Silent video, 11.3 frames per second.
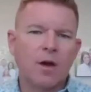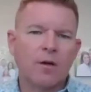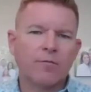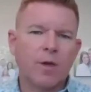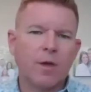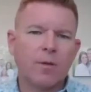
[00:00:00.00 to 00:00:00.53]

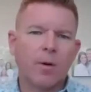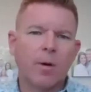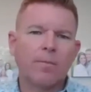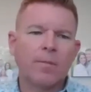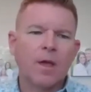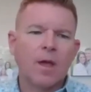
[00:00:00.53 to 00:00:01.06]

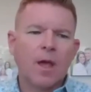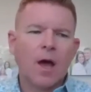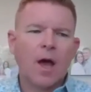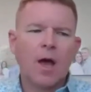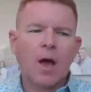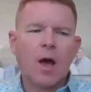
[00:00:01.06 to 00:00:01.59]
people.
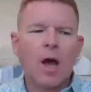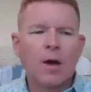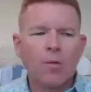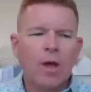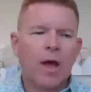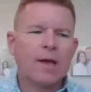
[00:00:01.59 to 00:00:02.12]

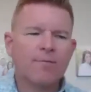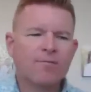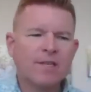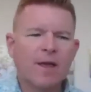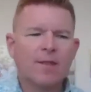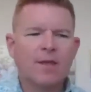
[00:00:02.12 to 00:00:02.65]
I've
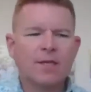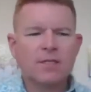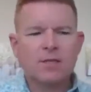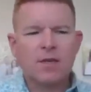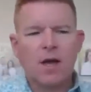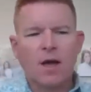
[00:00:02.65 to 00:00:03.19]
said
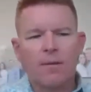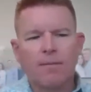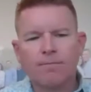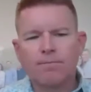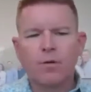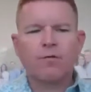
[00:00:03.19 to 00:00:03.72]
this
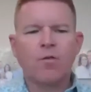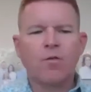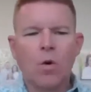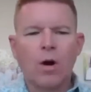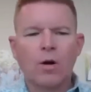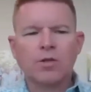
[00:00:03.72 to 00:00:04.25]

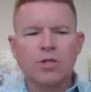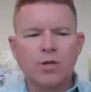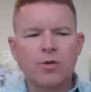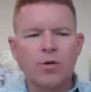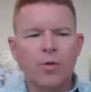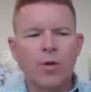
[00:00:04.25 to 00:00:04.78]
before
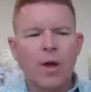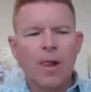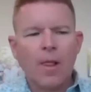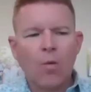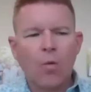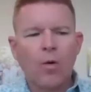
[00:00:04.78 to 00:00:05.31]
too.
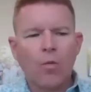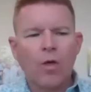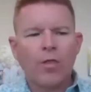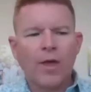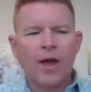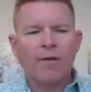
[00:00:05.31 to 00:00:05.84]
One
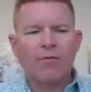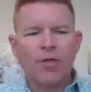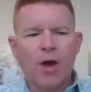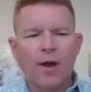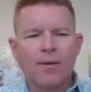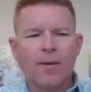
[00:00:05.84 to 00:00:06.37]
thing I've
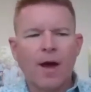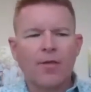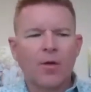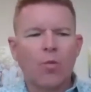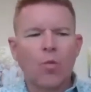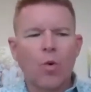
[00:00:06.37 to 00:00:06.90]
thought about
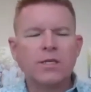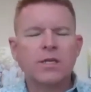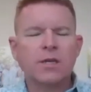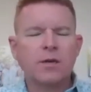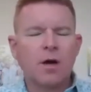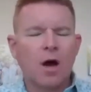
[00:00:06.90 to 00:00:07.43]
that
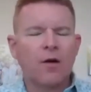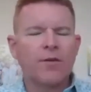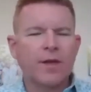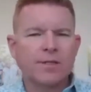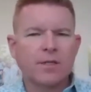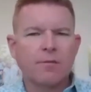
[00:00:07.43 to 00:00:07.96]
wasn't
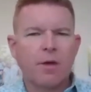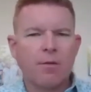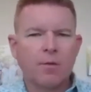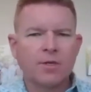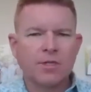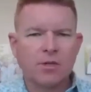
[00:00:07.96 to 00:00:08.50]
obvious to me when
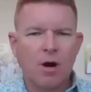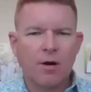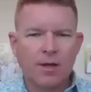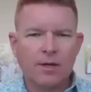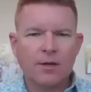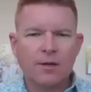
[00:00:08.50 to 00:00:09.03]
we
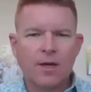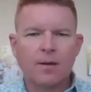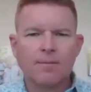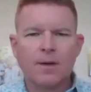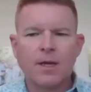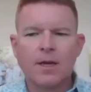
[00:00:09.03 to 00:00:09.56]
started the
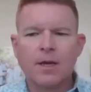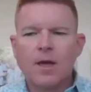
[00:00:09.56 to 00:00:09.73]
company,